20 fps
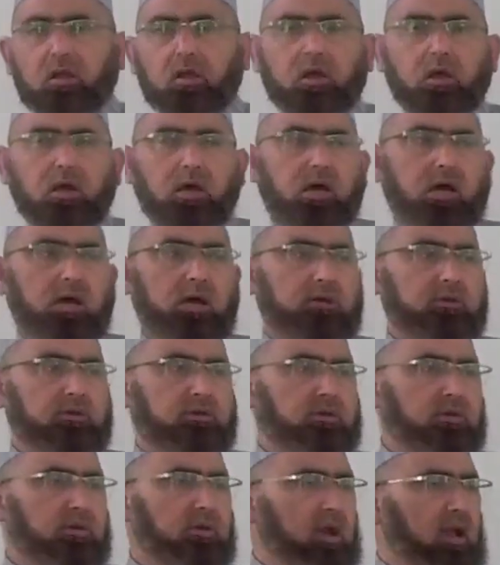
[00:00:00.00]

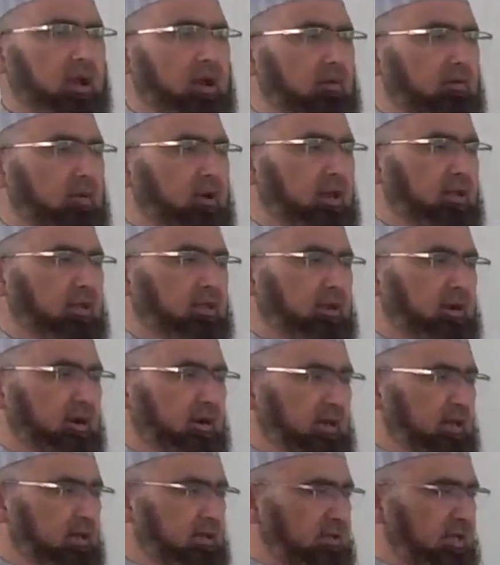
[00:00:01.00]

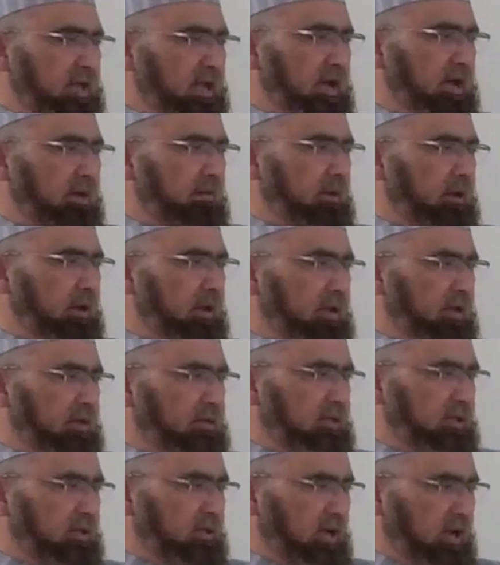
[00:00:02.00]
313 Sahaba
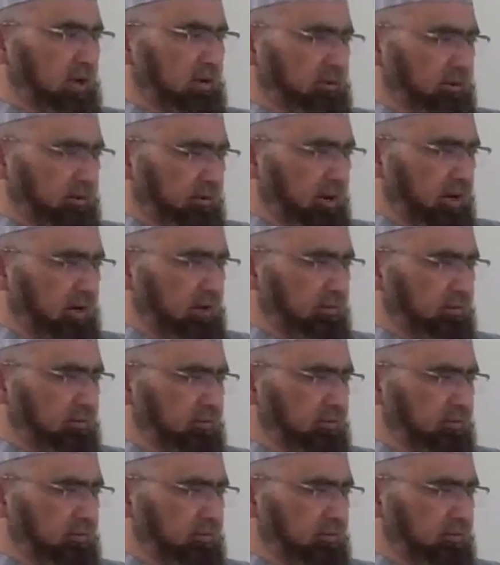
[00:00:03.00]
against 1,000, right?